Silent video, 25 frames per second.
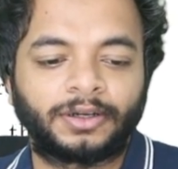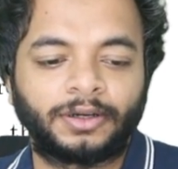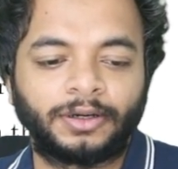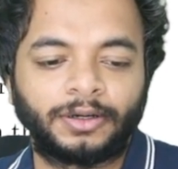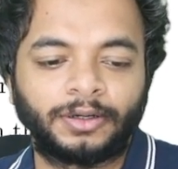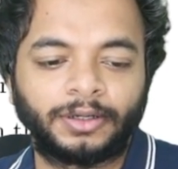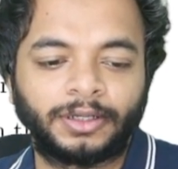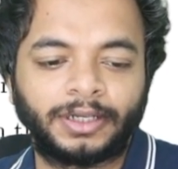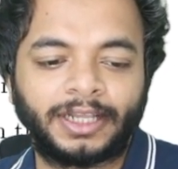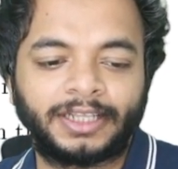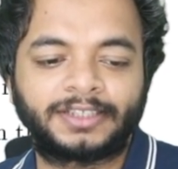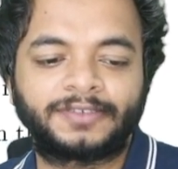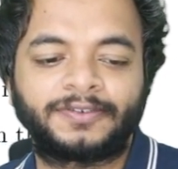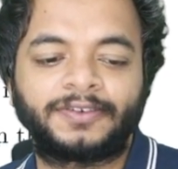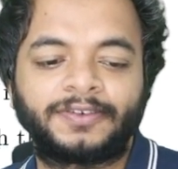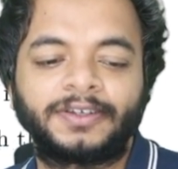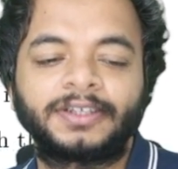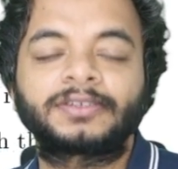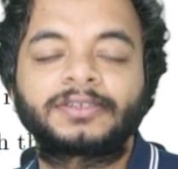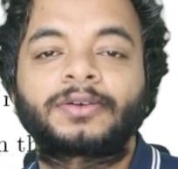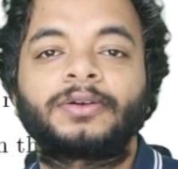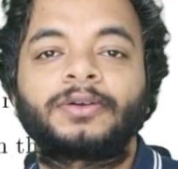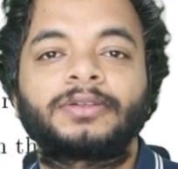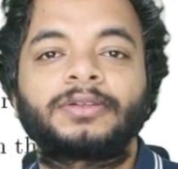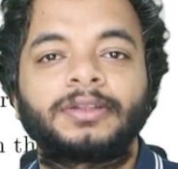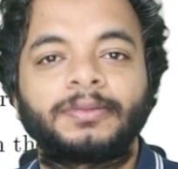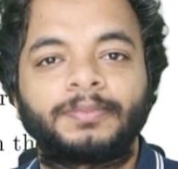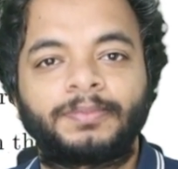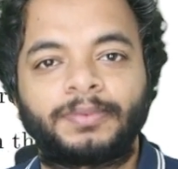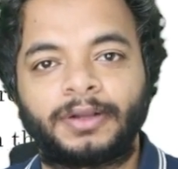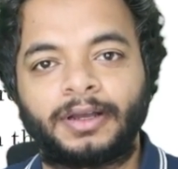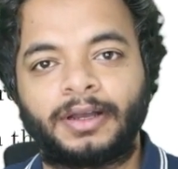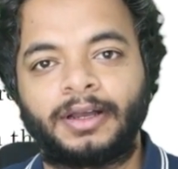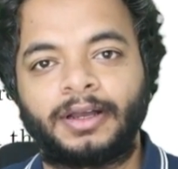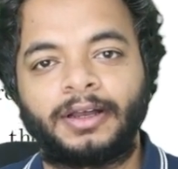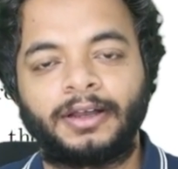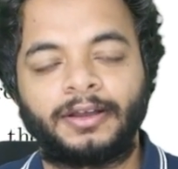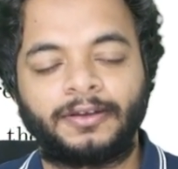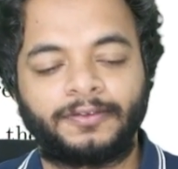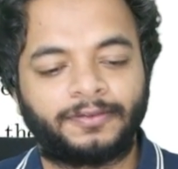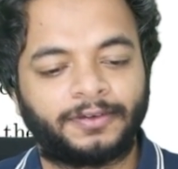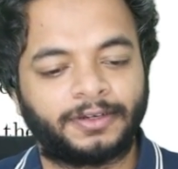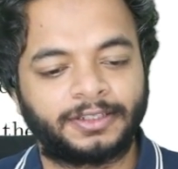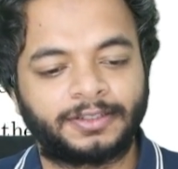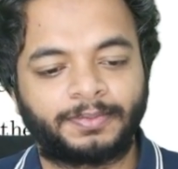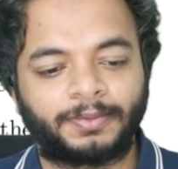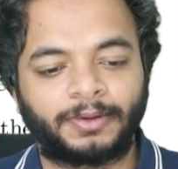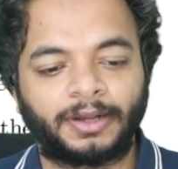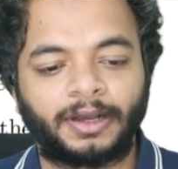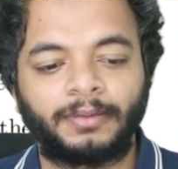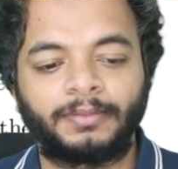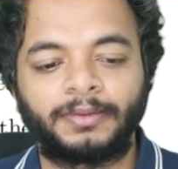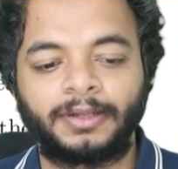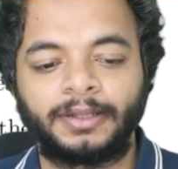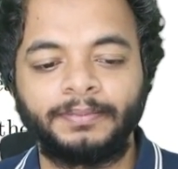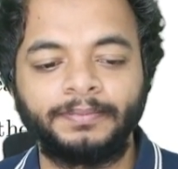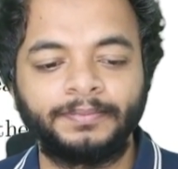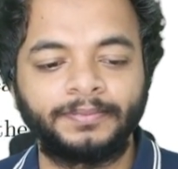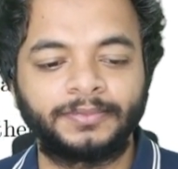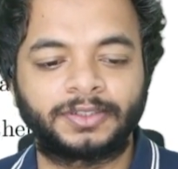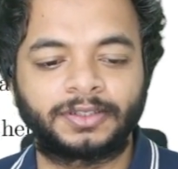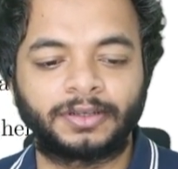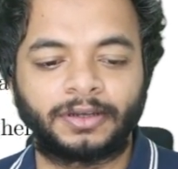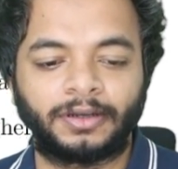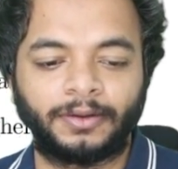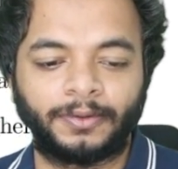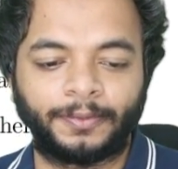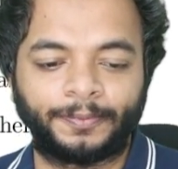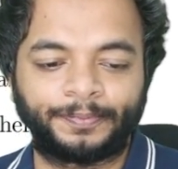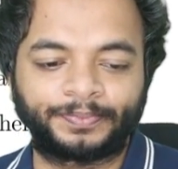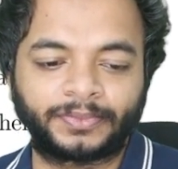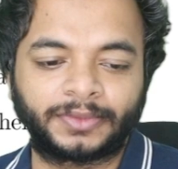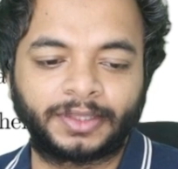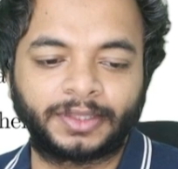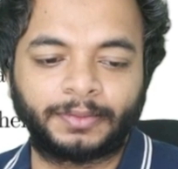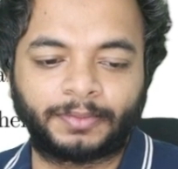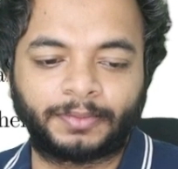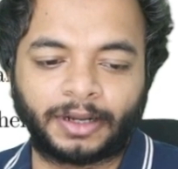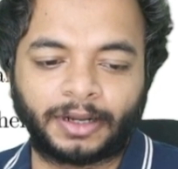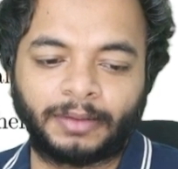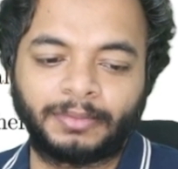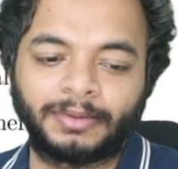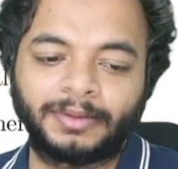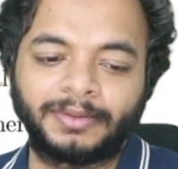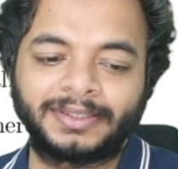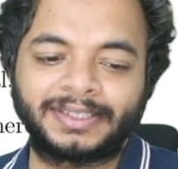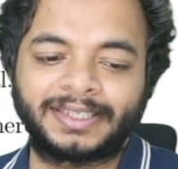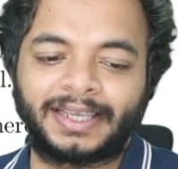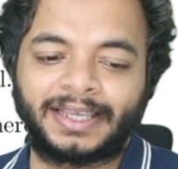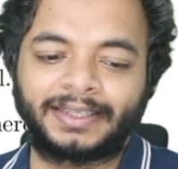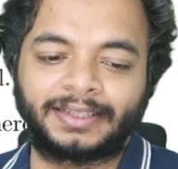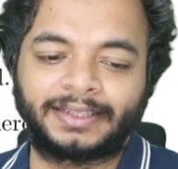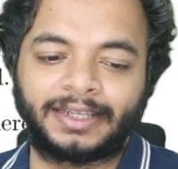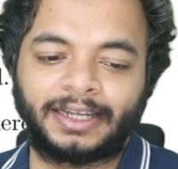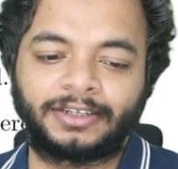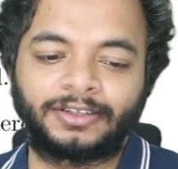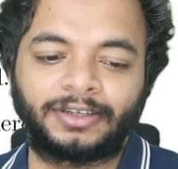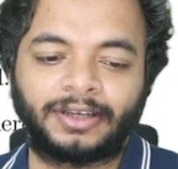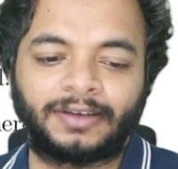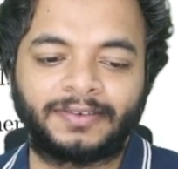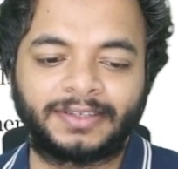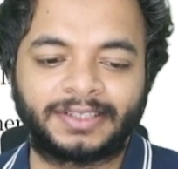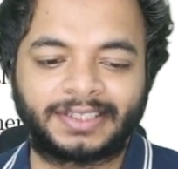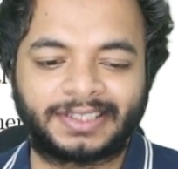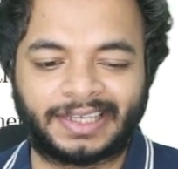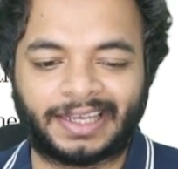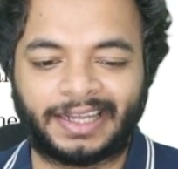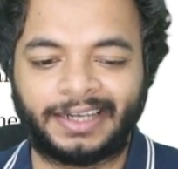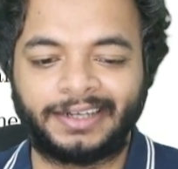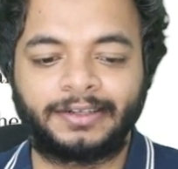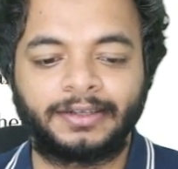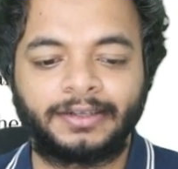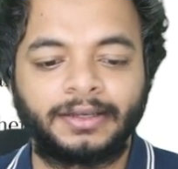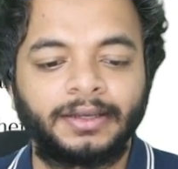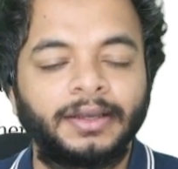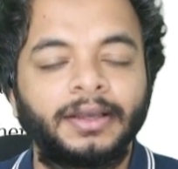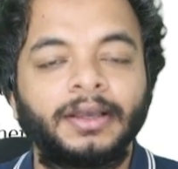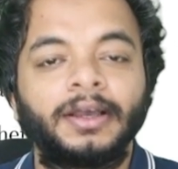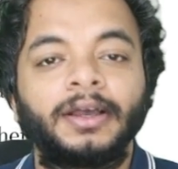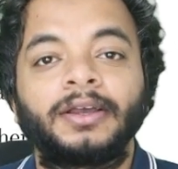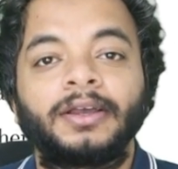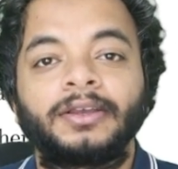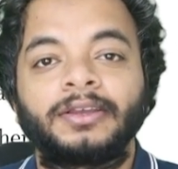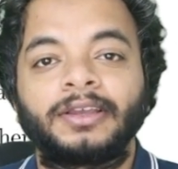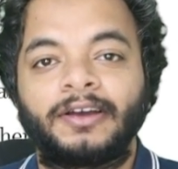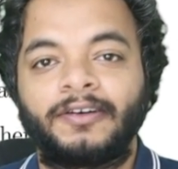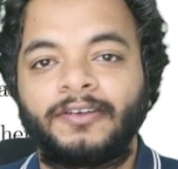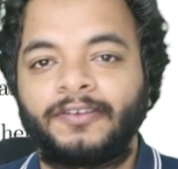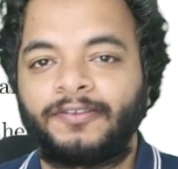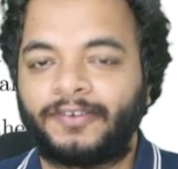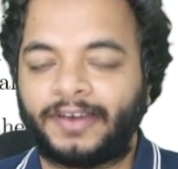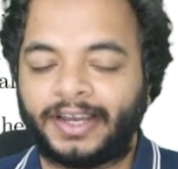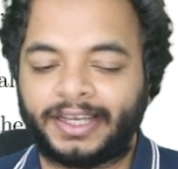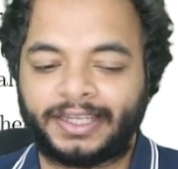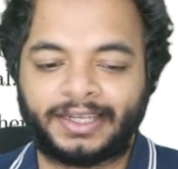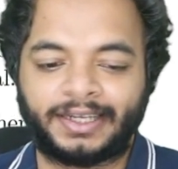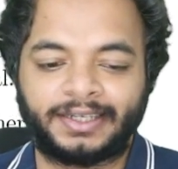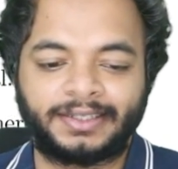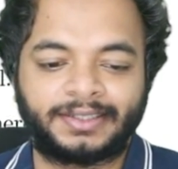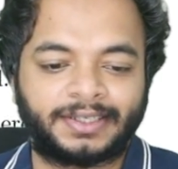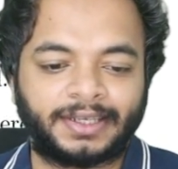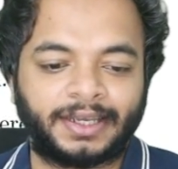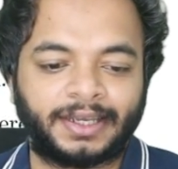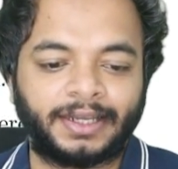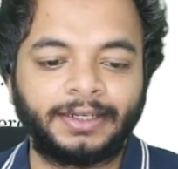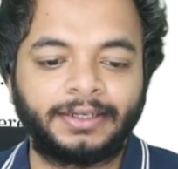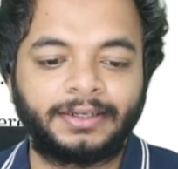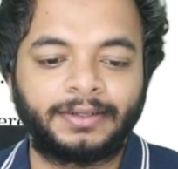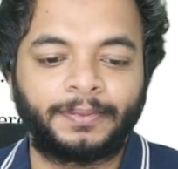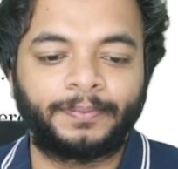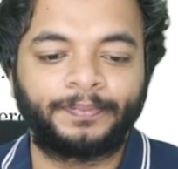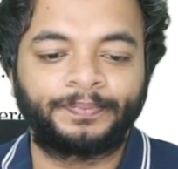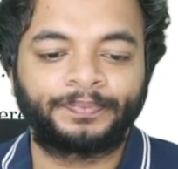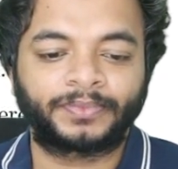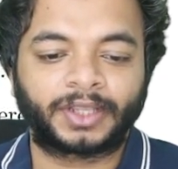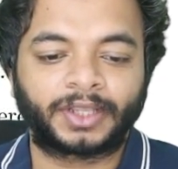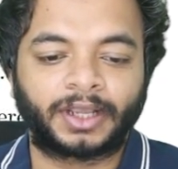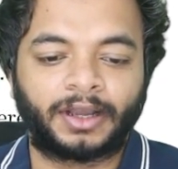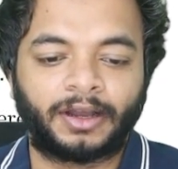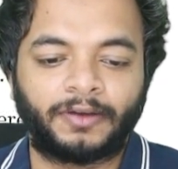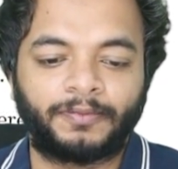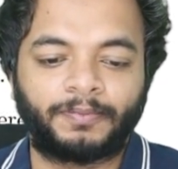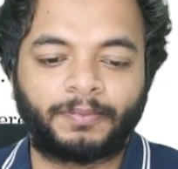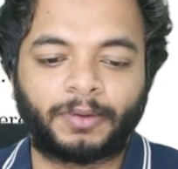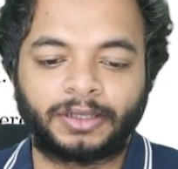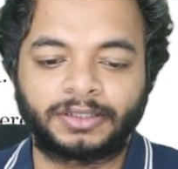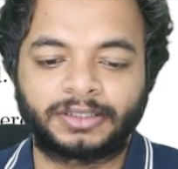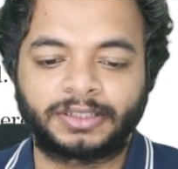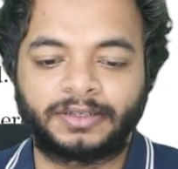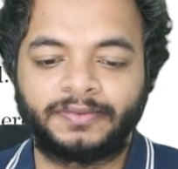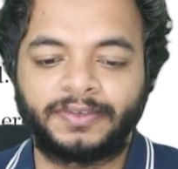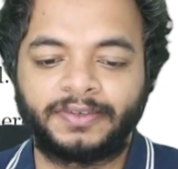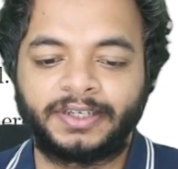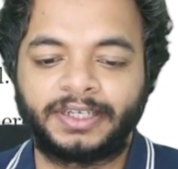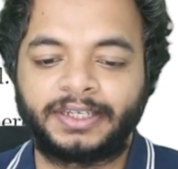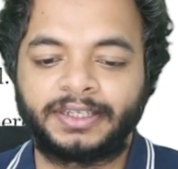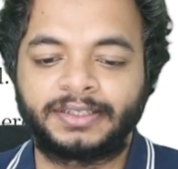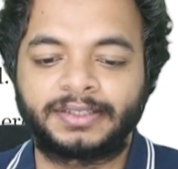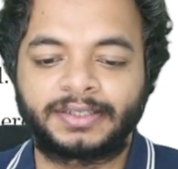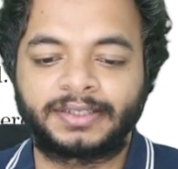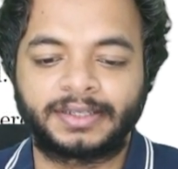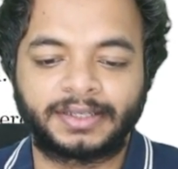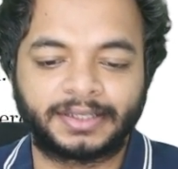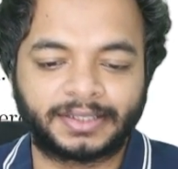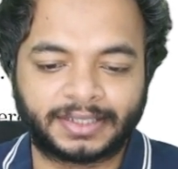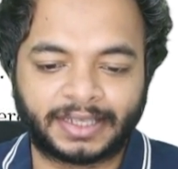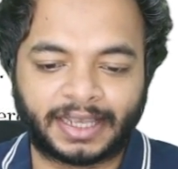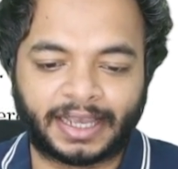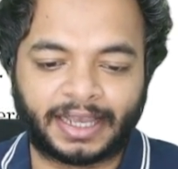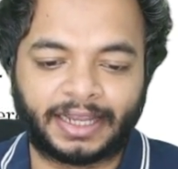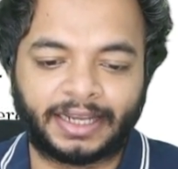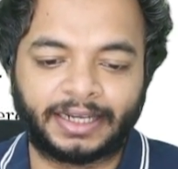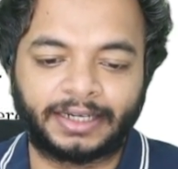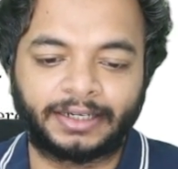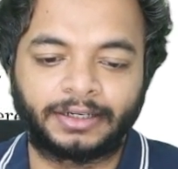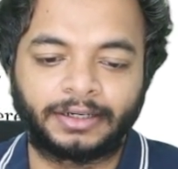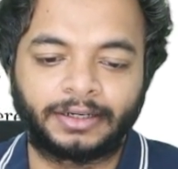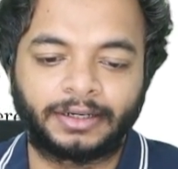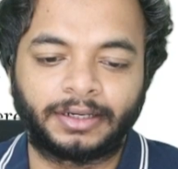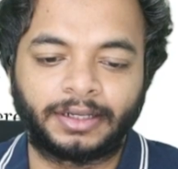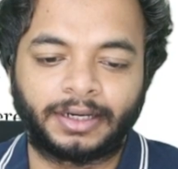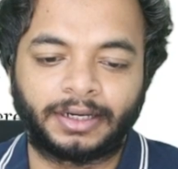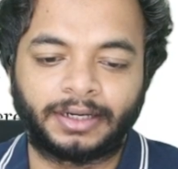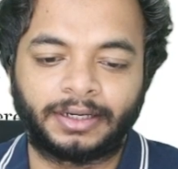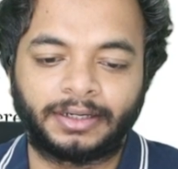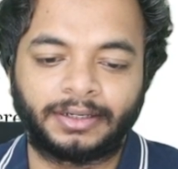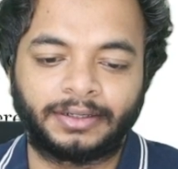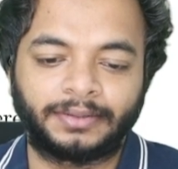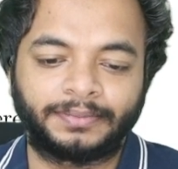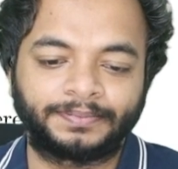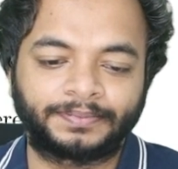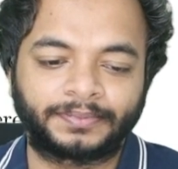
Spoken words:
So let's first go to the first problem. So the problem is saying that you have a finite set of positive integers, and